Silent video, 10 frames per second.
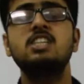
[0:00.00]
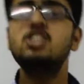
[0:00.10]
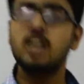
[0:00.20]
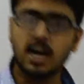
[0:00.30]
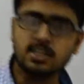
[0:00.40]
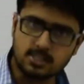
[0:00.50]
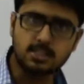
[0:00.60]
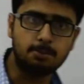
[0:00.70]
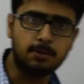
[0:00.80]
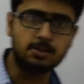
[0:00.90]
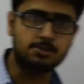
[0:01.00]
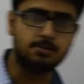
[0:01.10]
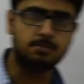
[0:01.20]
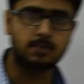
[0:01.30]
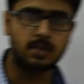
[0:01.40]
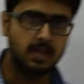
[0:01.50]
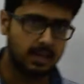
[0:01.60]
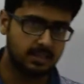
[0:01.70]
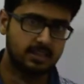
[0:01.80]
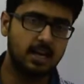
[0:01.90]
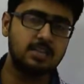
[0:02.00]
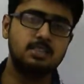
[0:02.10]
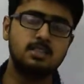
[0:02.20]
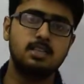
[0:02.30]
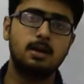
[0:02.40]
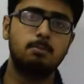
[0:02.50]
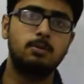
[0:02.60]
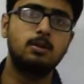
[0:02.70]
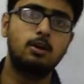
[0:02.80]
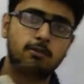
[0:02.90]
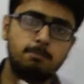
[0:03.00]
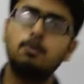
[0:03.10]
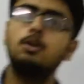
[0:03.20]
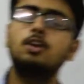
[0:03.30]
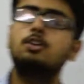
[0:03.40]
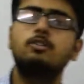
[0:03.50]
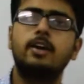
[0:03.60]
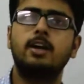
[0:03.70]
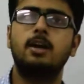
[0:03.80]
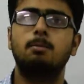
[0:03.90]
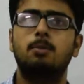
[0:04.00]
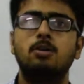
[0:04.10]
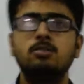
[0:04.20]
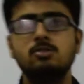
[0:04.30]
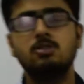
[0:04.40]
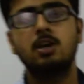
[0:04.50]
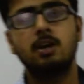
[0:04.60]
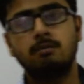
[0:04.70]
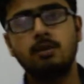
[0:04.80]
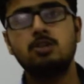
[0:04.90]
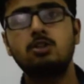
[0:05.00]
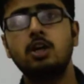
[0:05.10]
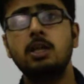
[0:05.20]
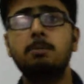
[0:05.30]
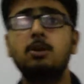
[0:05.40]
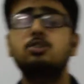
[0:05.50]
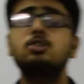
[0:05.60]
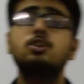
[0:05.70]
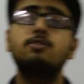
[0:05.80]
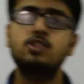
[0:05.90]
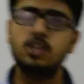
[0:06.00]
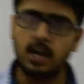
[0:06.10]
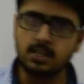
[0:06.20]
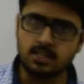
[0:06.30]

charge separation. In the last example of polar covalent compounds, we saw the process of charge